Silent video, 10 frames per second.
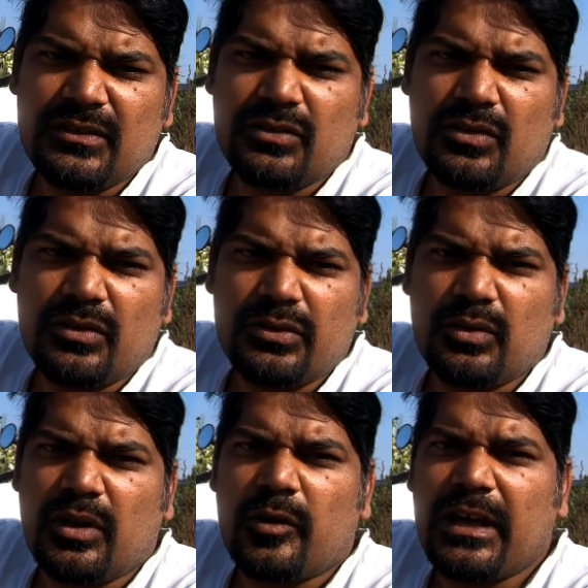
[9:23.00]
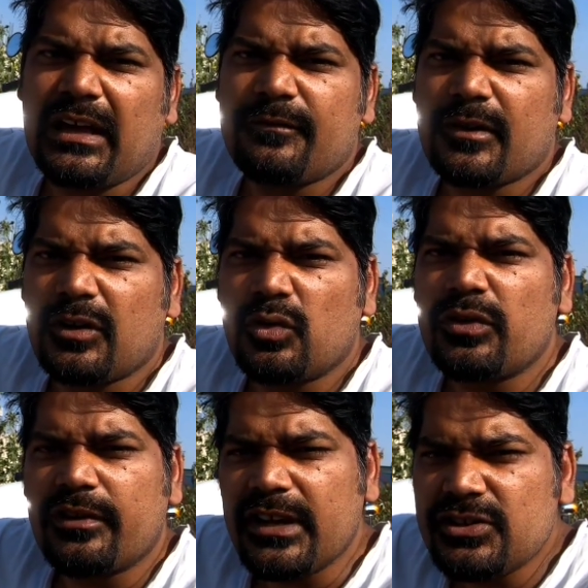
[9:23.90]
you will not have a
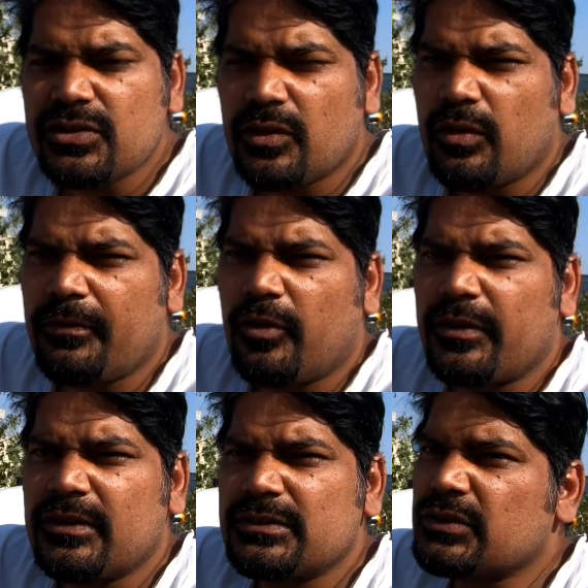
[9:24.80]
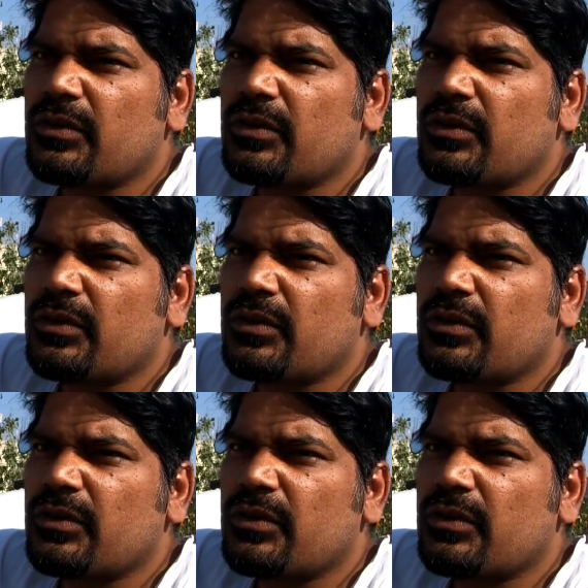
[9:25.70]
good reach of audience,